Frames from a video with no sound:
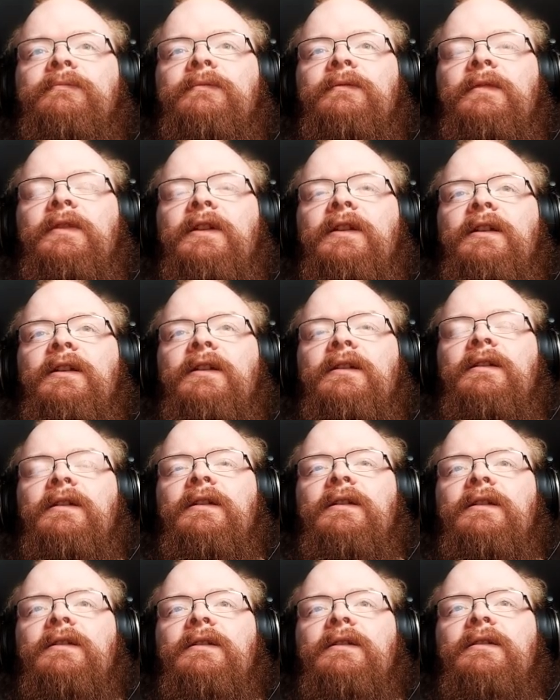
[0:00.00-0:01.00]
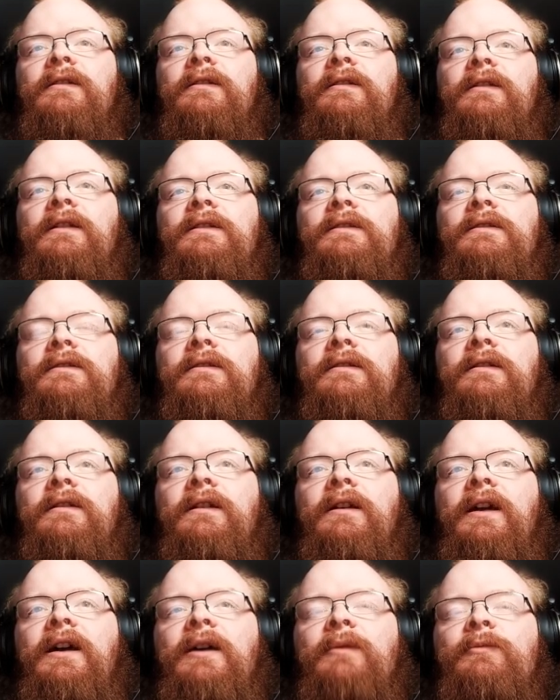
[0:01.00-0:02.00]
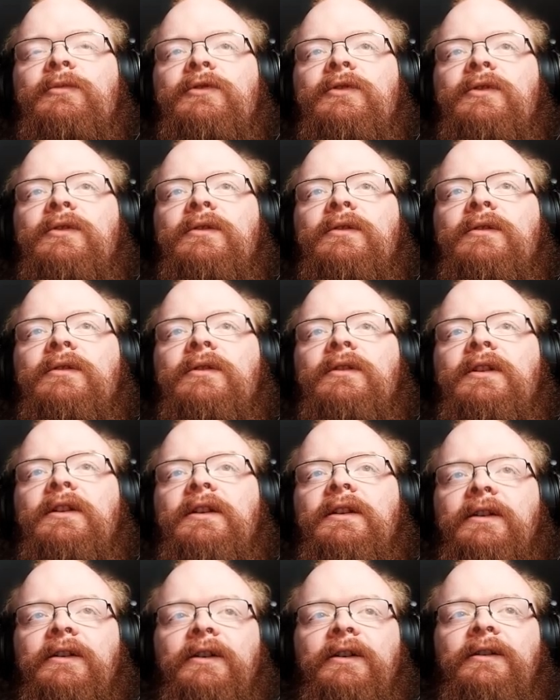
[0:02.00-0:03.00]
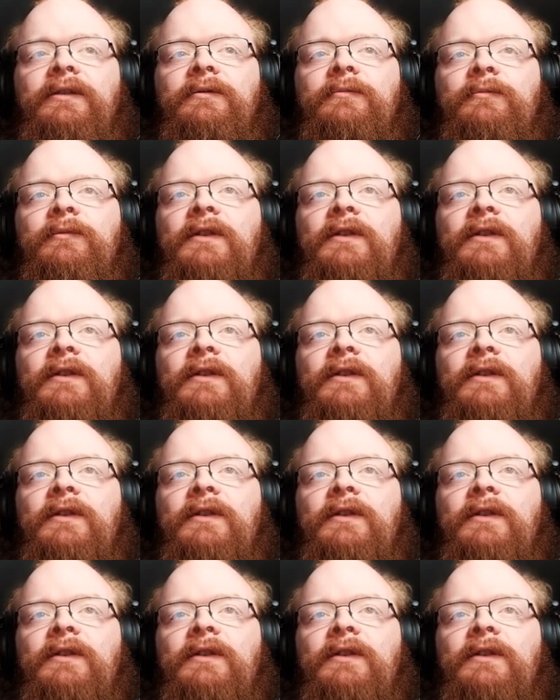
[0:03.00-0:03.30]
And I can at least capture here.